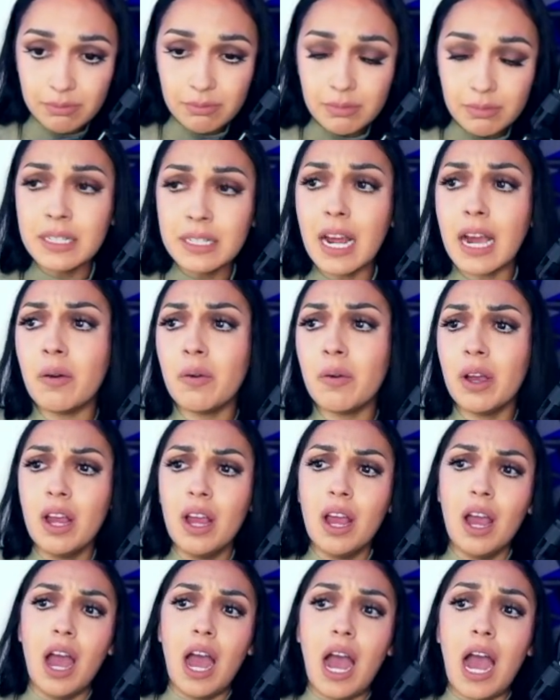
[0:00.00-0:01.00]
Now,
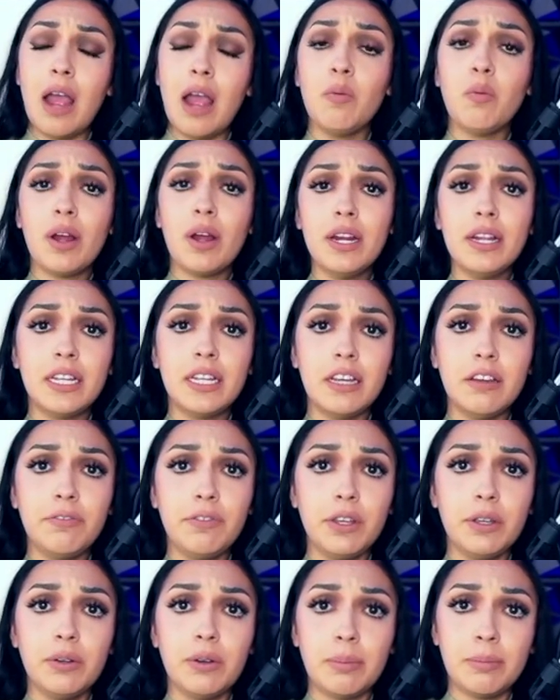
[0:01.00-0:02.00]
I'm going to give
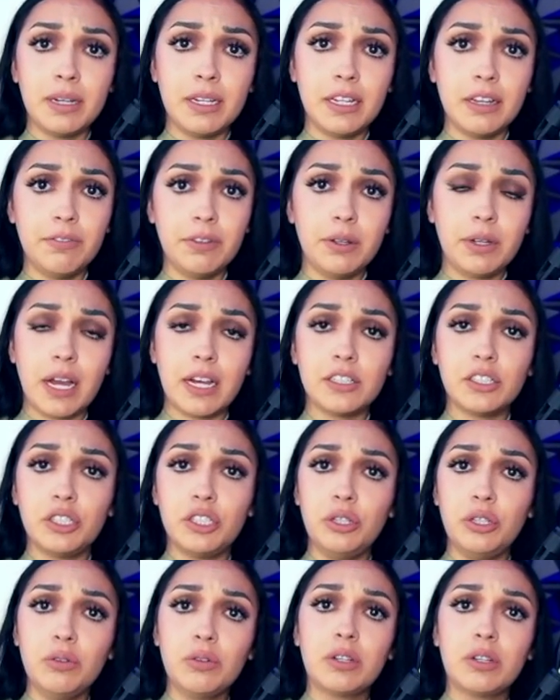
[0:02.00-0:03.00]
you guys
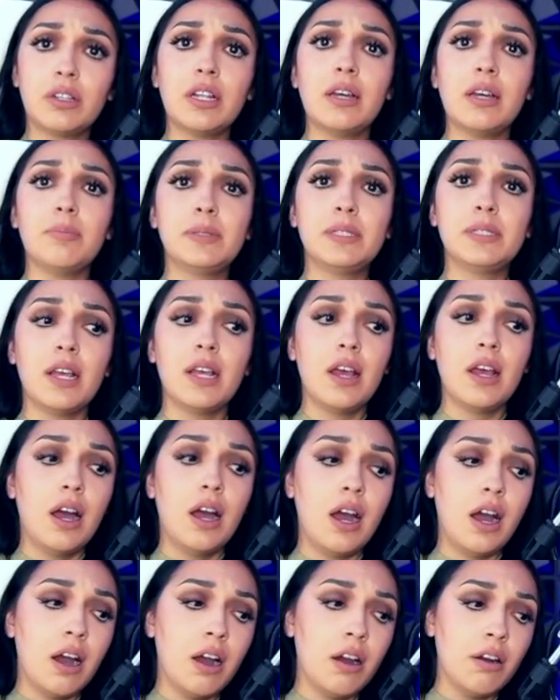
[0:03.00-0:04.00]
2 clips
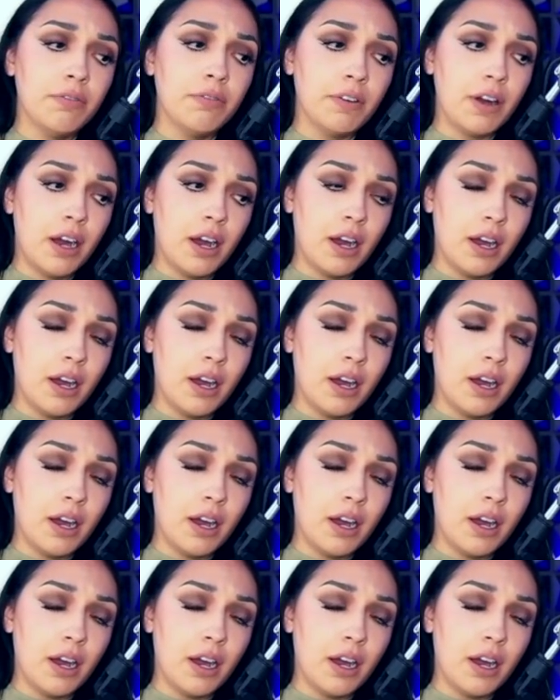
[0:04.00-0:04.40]
of